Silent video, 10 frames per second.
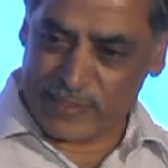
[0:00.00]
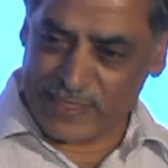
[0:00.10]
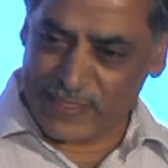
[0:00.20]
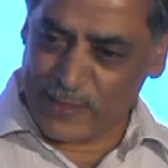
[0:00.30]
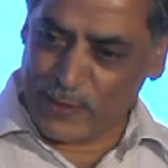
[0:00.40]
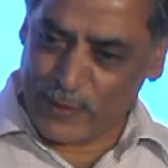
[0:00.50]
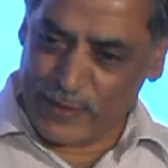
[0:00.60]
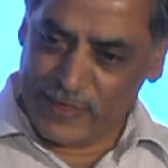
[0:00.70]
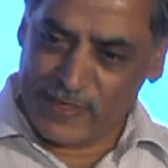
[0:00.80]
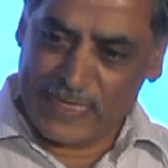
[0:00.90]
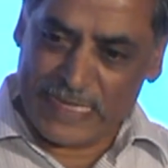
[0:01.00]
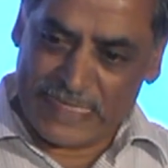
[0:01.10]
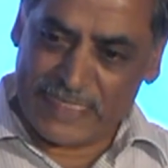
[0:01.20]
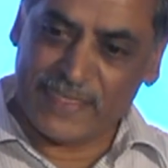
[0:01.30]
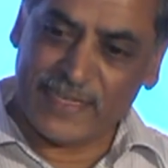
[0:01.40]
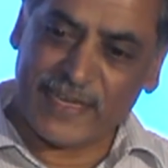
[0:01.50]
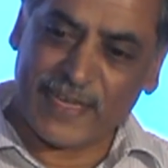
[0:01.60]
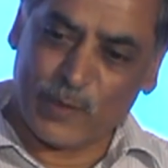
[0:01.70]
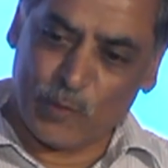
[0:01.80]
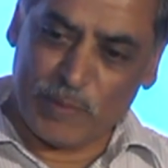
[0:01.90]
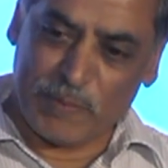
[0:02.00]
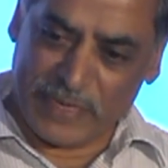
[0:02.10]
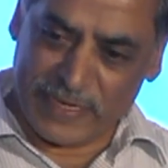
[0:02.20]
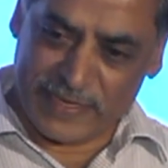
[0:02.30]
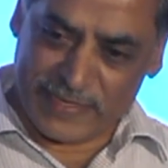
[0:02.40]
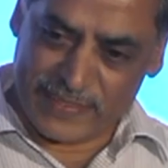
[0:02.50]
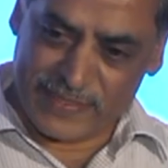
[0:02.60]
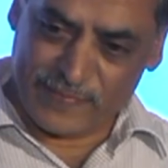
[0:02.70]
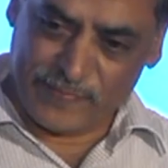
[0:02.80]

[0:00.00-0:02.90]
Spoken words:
These are all synthetic ruby materials.